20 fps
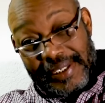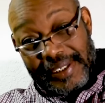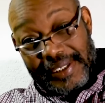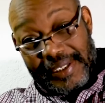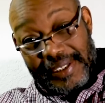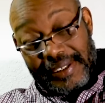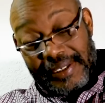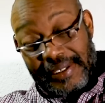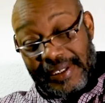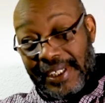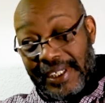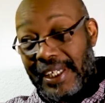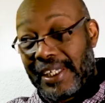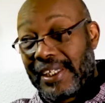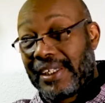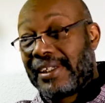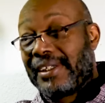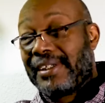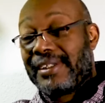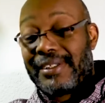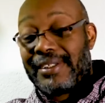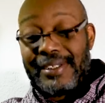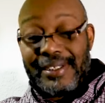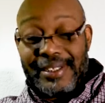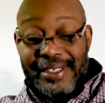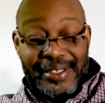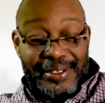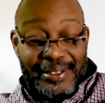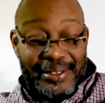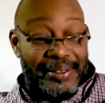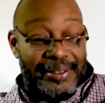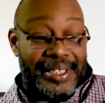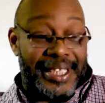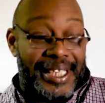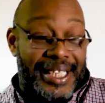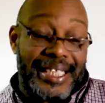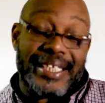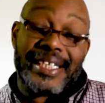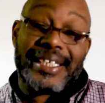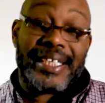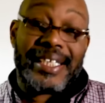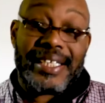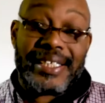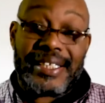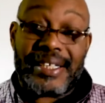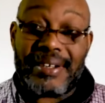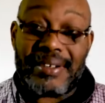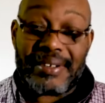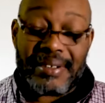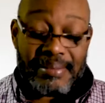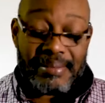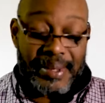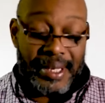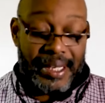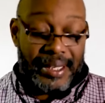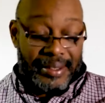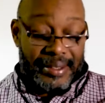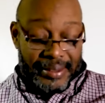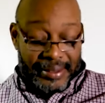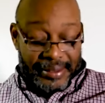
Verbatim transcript: Okay, because they don't know what the hell they talking about.